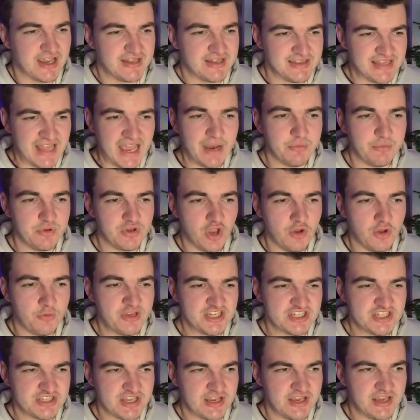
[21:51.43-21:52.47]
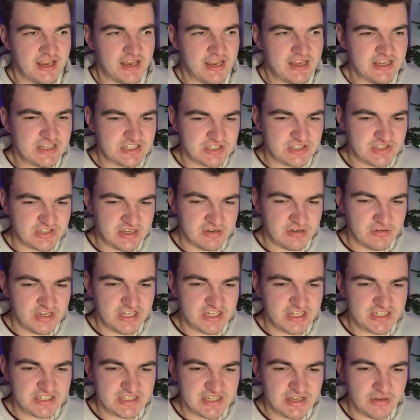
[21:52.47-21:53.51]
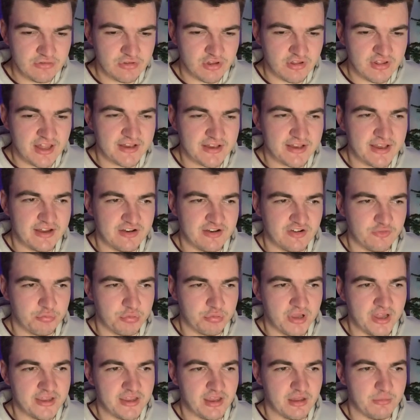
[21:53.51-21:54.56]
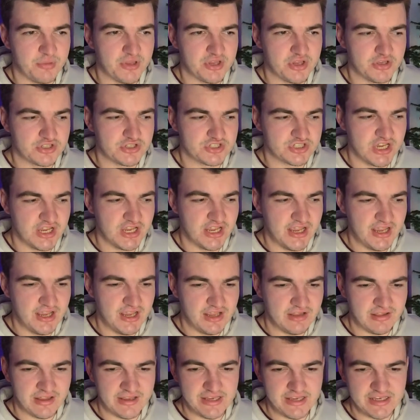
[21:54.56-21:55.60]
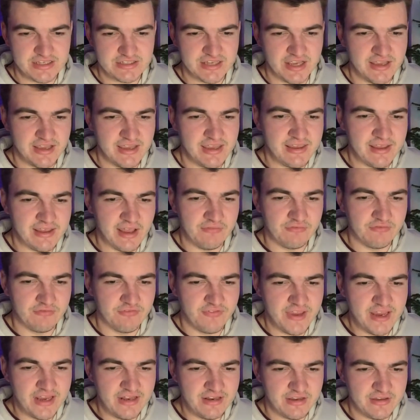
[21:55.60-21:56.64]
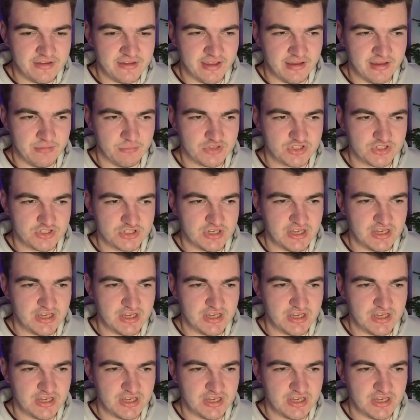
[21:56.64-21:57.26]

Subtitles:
There we go. He's still not that kind of player because, like you say, he can fade in games.